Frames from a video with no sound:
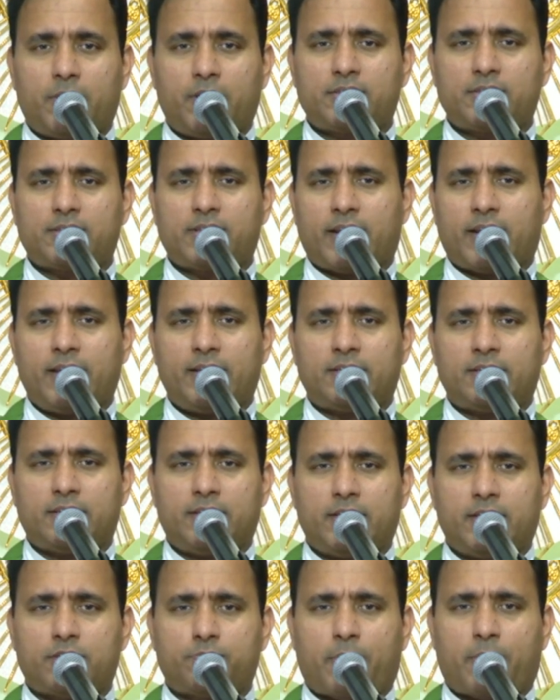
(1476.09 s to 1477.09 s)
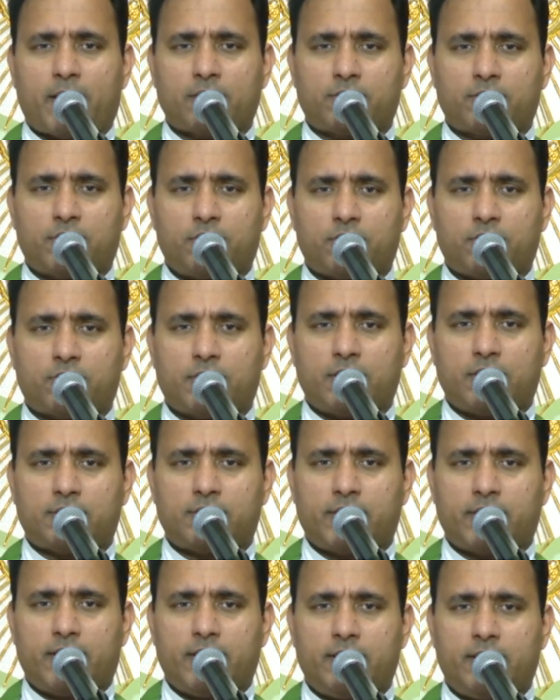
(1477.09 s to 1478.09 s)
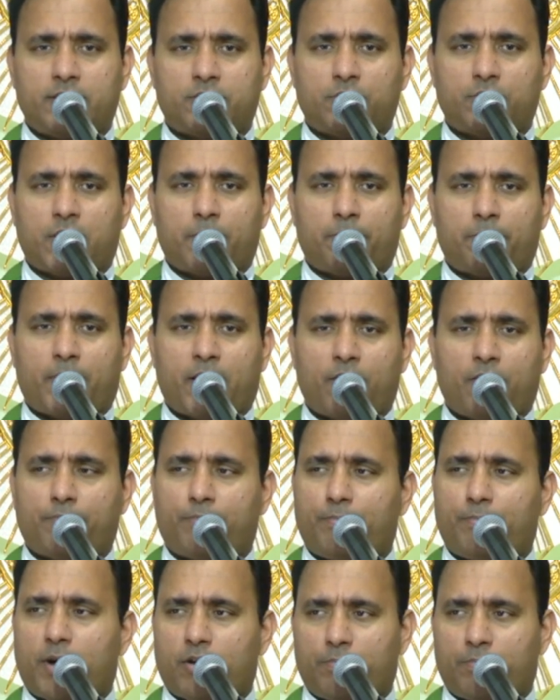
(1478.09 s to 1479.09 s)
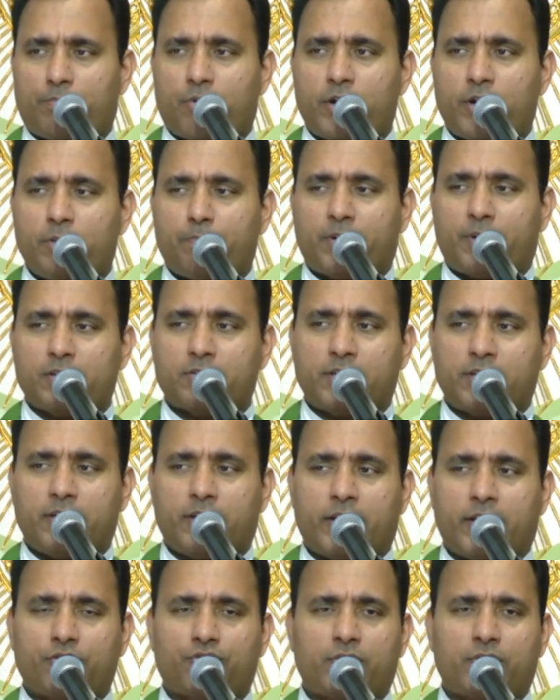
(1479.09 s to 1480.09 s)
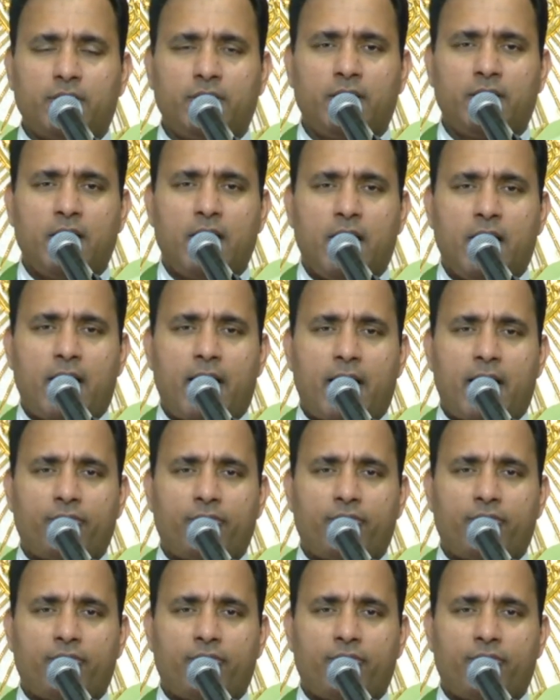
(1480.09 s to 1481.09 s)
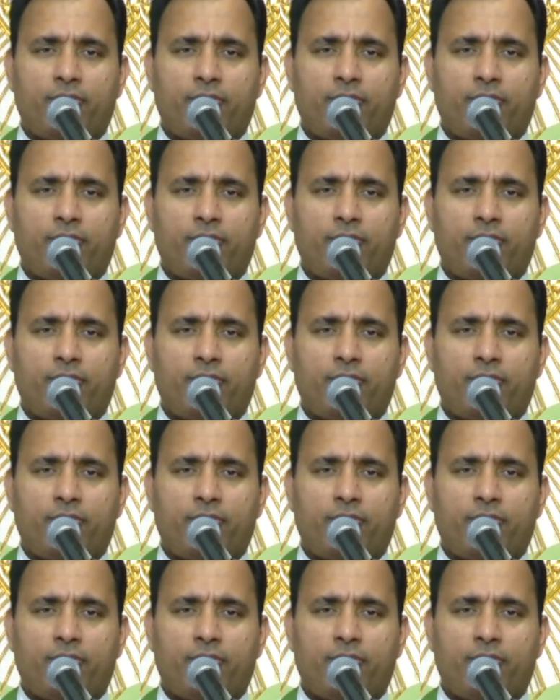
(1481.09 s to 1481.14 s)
Let's read these passages. Let's see this uh, PowerPoint presentation and